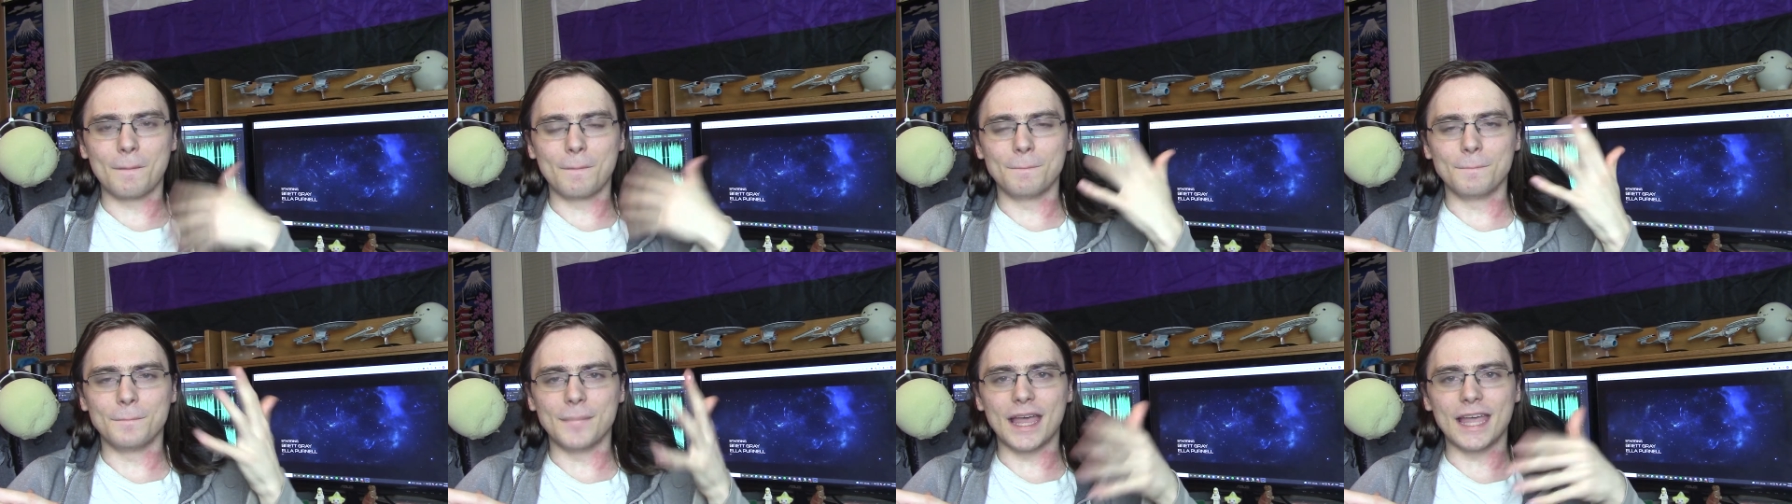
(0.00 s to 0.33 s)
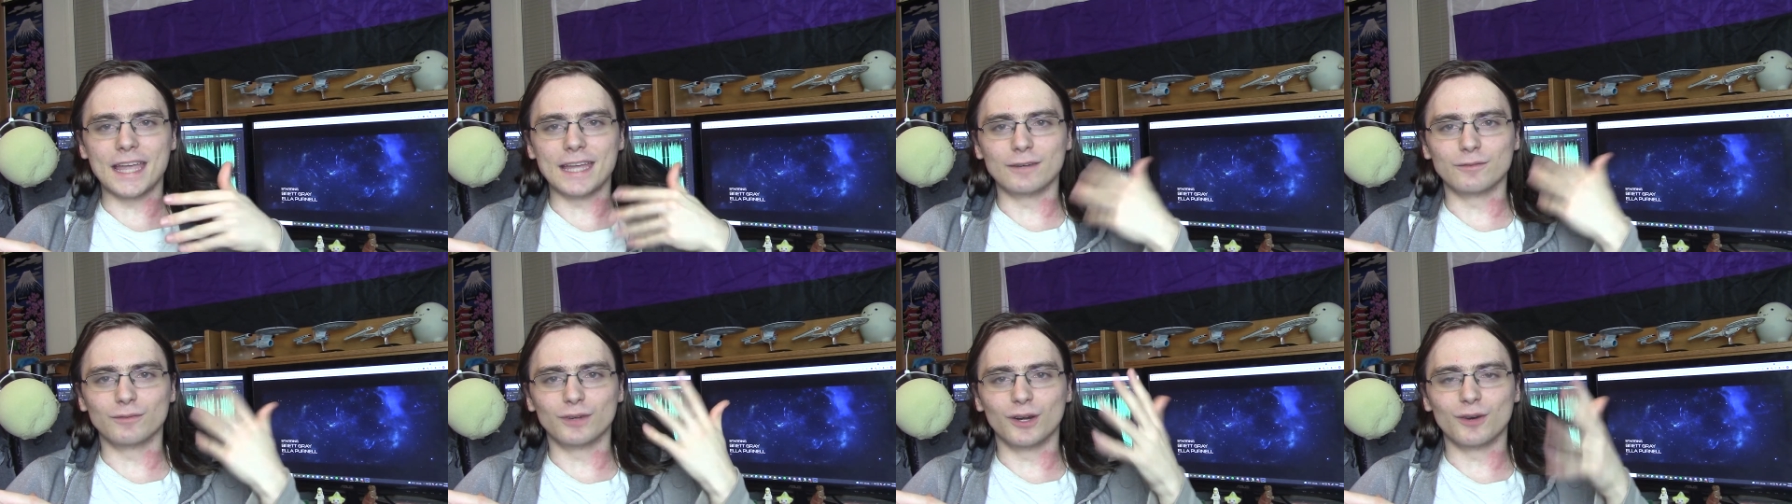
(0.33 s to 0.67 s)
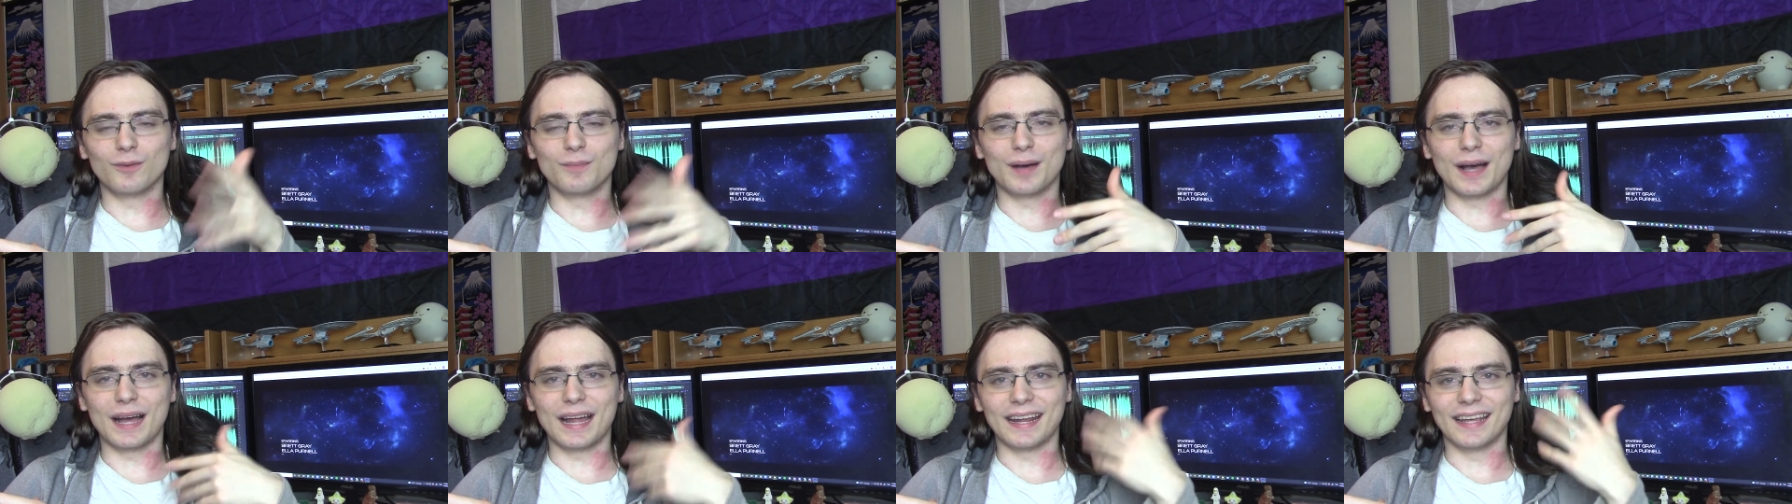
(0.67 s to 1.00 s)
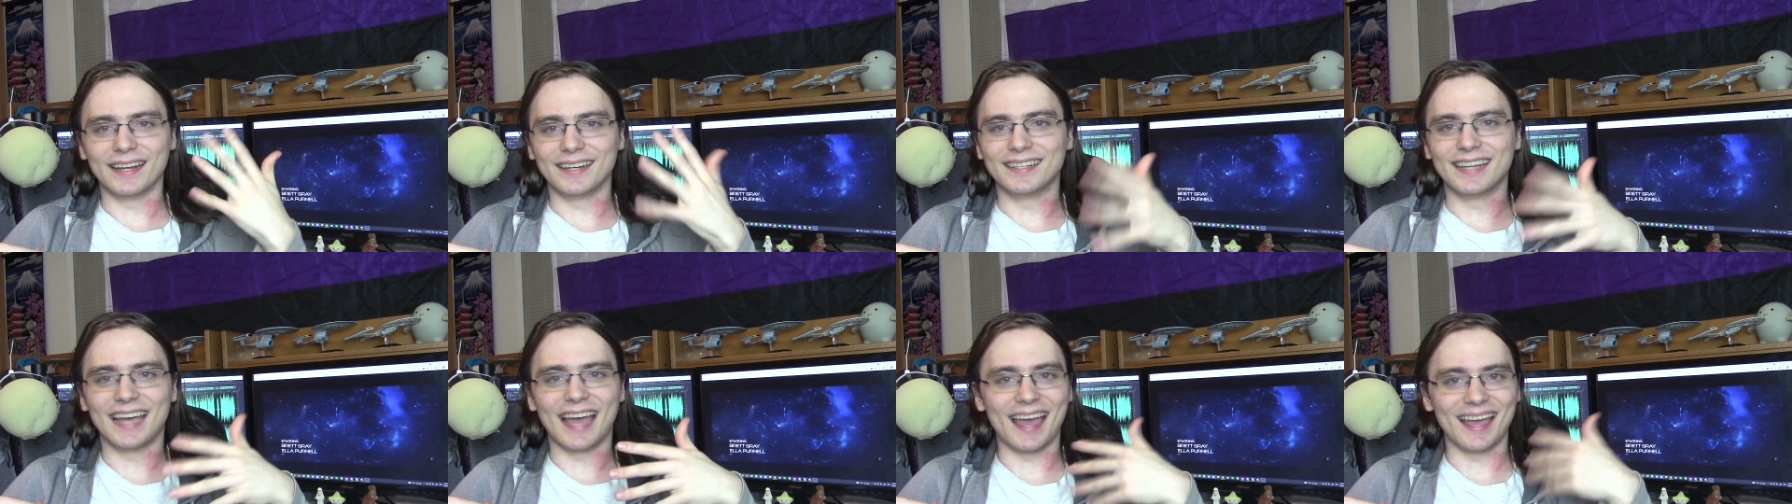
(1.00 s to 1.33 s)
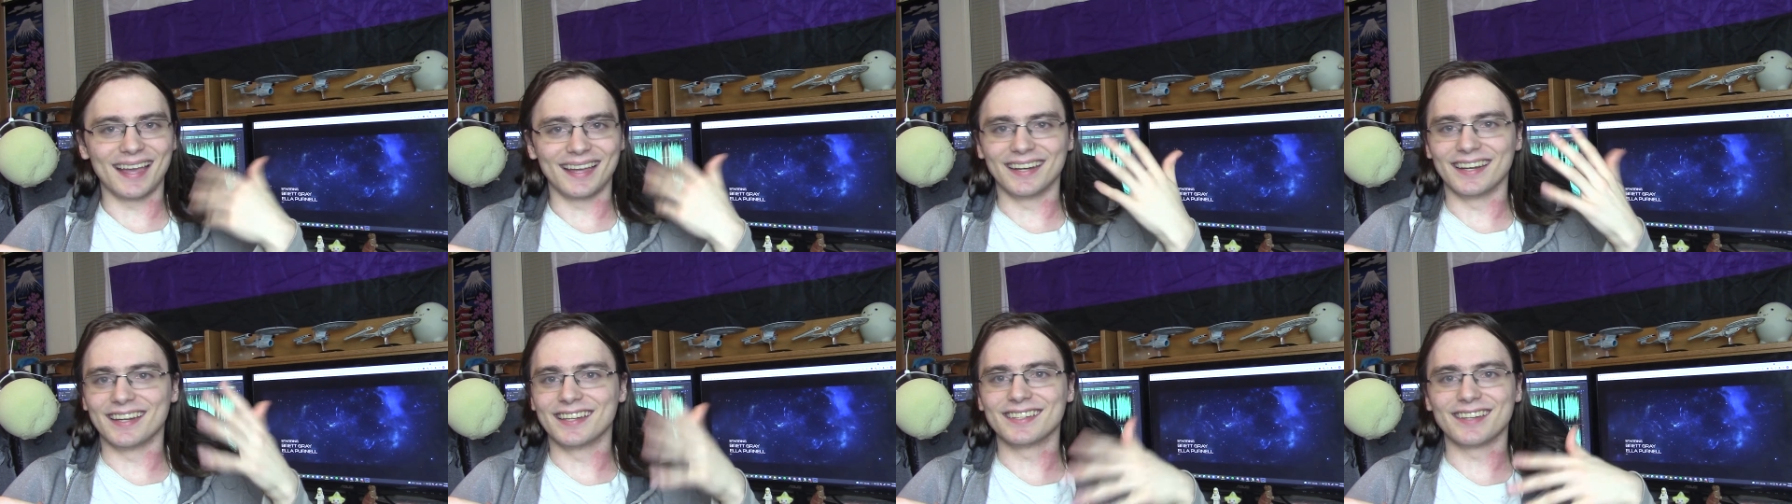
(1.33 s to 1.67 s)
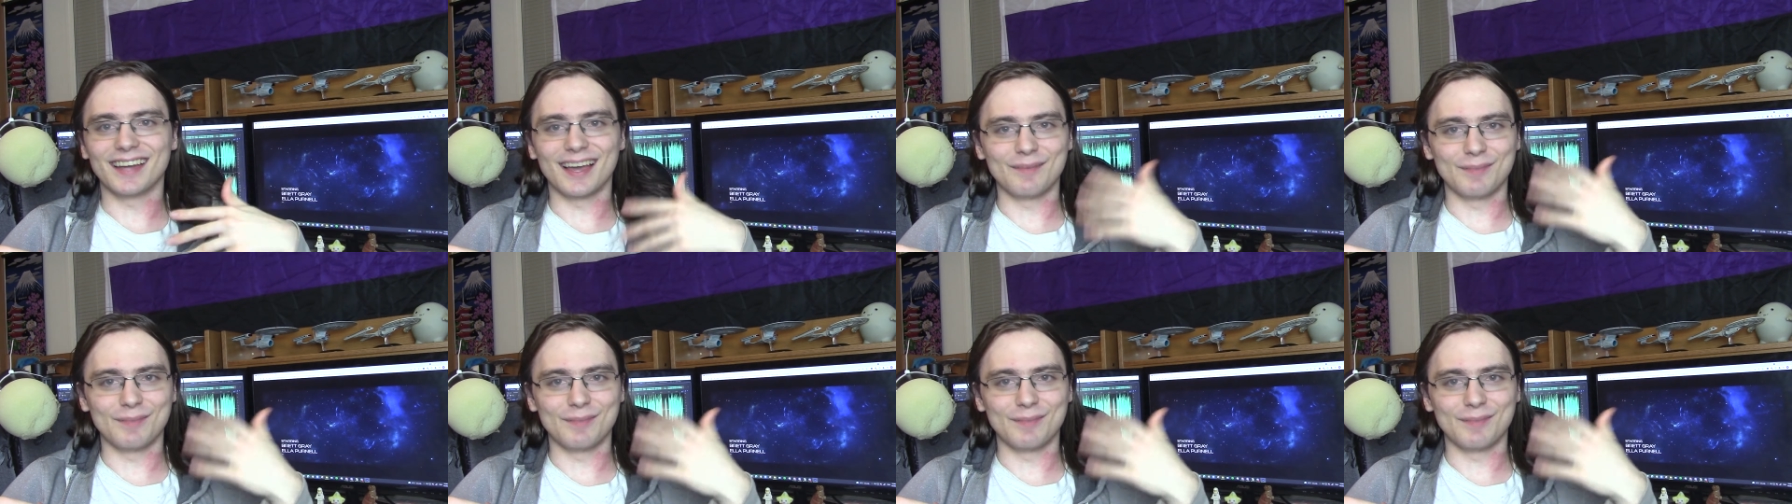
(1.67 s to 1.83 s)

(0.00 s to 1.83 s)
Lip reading: main robot antagonist.